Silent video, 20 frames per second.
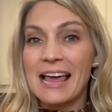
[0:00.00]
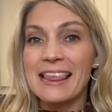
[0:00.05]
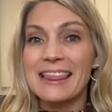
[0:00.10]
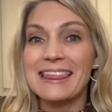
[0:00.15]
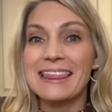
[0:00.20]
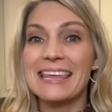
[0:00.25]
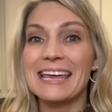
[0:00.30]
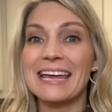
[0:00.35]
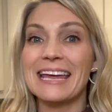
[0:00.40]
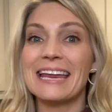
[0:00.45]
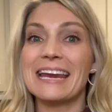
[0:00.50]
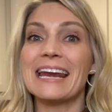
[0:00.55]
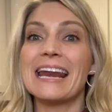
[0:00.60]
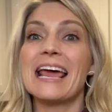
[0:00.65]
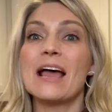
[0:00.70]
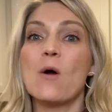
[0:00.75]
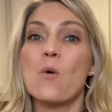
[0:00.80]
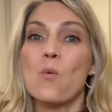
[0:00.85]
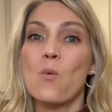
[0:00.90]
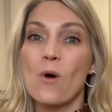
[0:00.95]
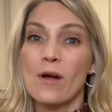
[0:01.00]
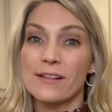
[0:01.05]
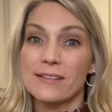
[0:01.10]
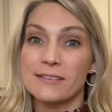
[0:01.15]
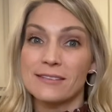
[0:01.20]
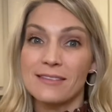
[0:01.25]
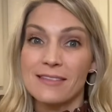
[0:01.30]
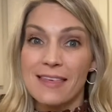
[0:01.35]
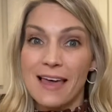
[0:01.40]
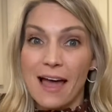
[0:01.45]
Then
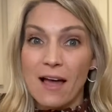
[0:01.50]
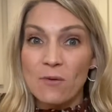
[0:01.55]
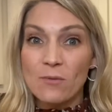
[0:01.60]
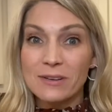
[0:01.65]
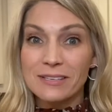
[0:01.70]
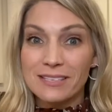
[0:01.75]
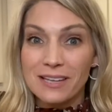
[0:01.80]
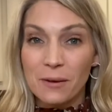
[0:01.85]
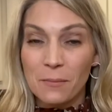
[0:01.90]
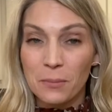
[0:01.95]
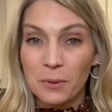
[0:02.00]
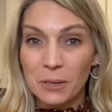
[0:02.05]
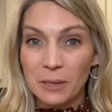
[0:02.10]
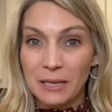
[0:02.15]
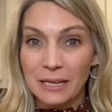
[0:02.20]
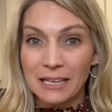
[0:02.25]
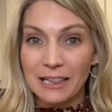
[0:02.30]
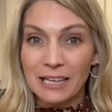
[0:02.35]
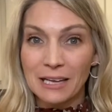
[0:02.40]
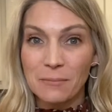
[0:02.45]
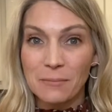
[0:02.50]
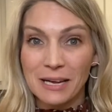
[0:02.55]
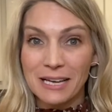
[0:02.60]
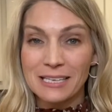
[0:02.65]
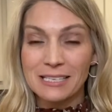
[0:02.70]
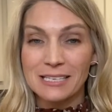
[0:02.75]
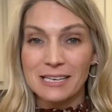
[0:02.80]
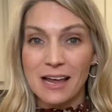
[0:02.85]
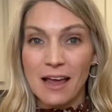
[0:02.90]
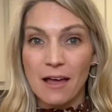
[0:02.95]
once that was completely
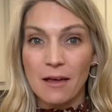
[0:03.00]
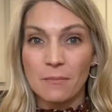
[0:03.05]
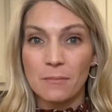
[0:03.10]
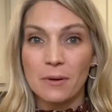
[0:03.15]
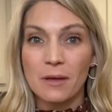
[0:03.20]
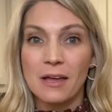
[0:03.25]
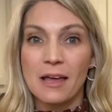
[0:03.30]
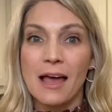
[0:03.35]
mixed up,